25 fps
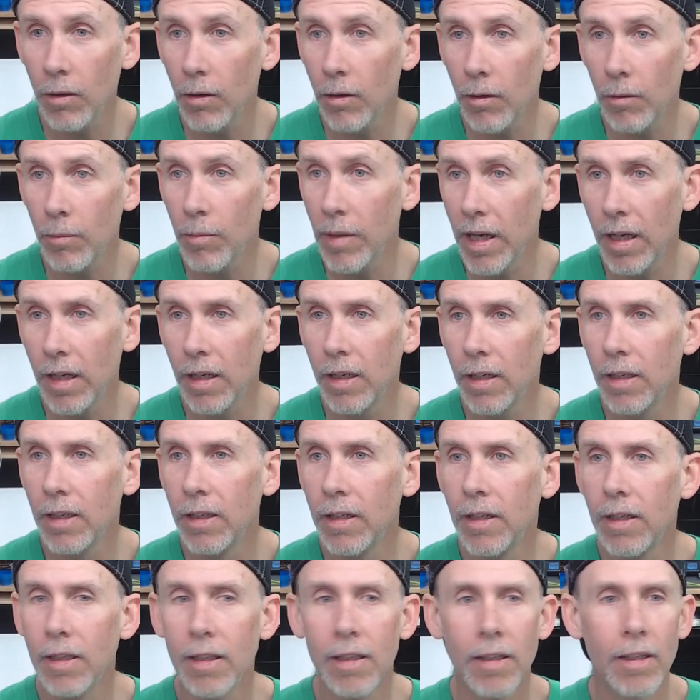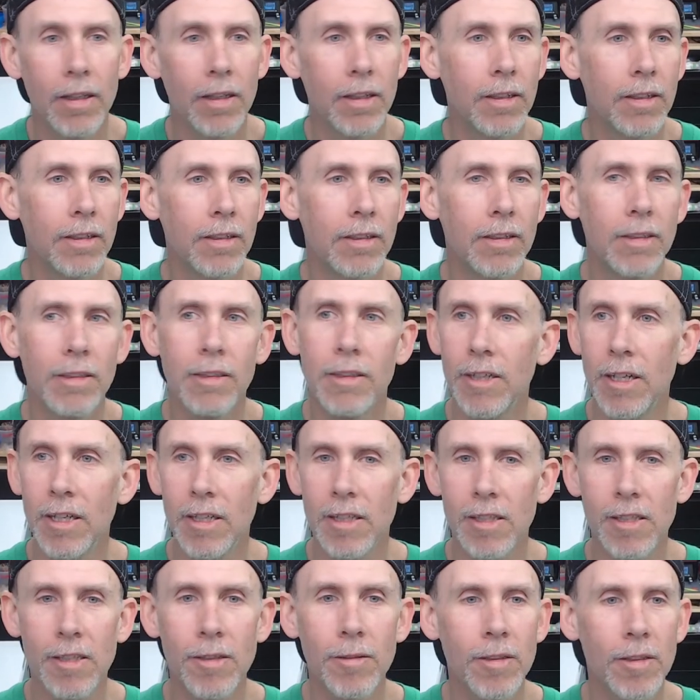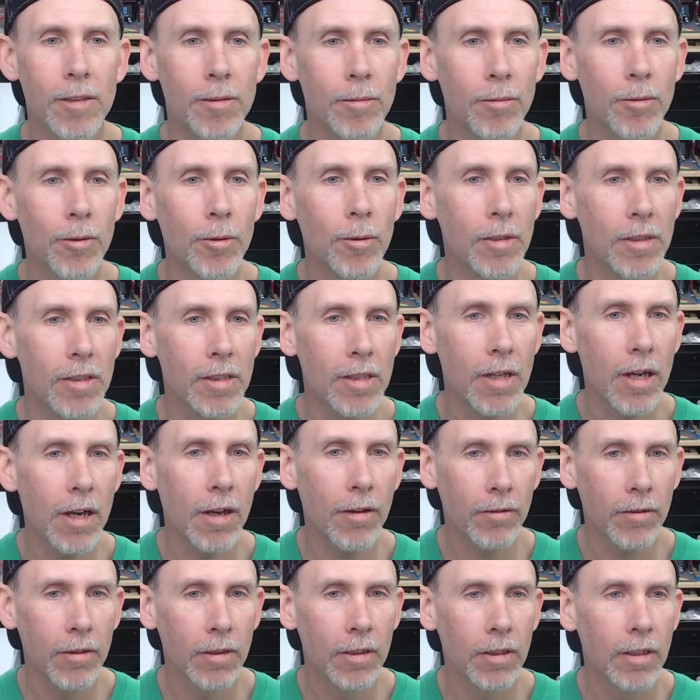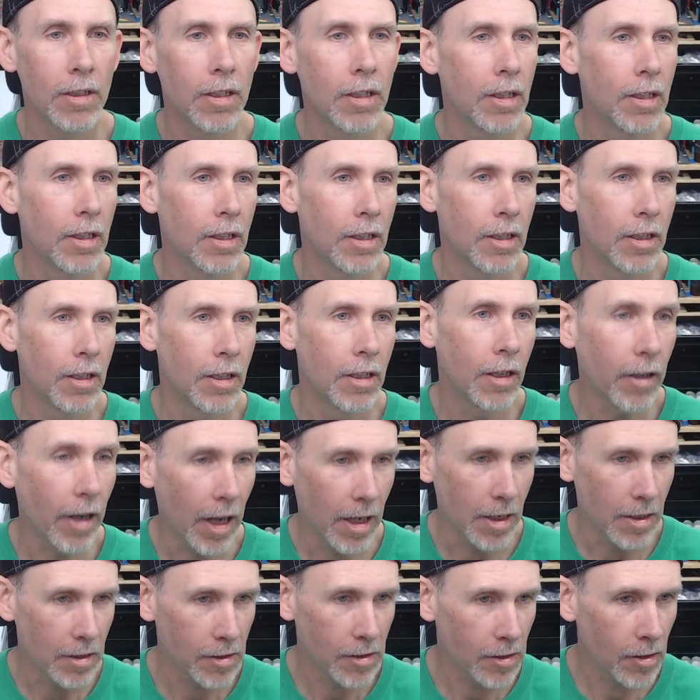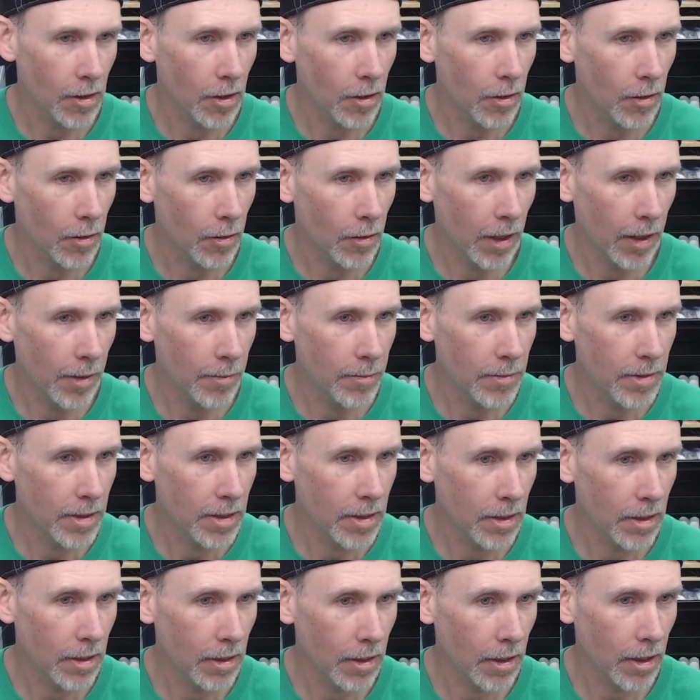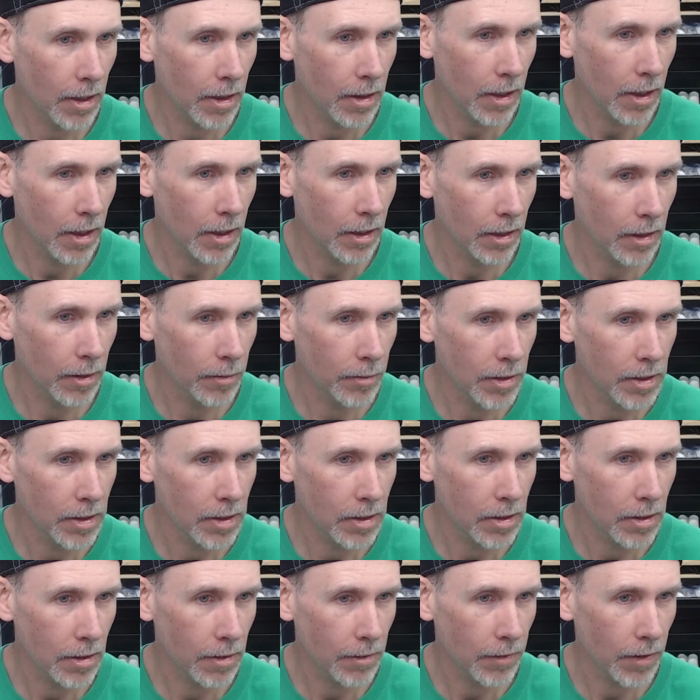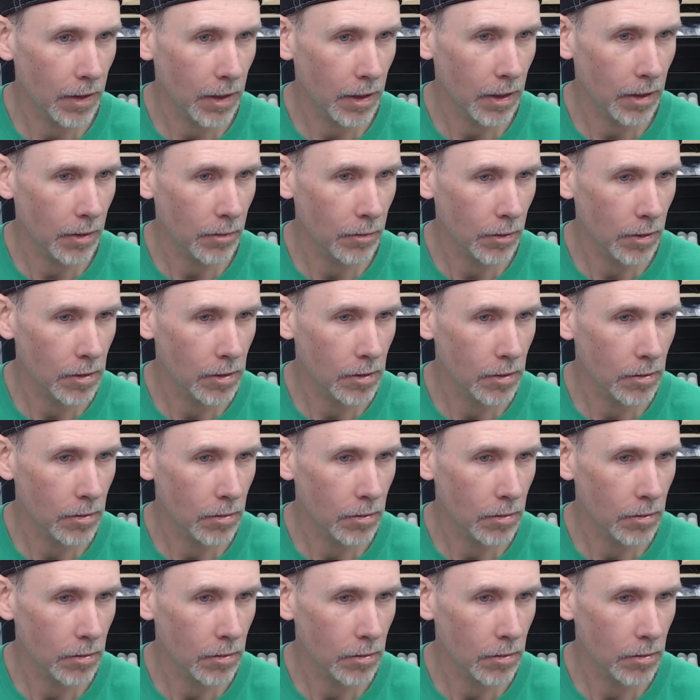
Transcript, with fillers: oh man, doing some cool stuff. Okay, so I'm in the thing. Let me see if I can work.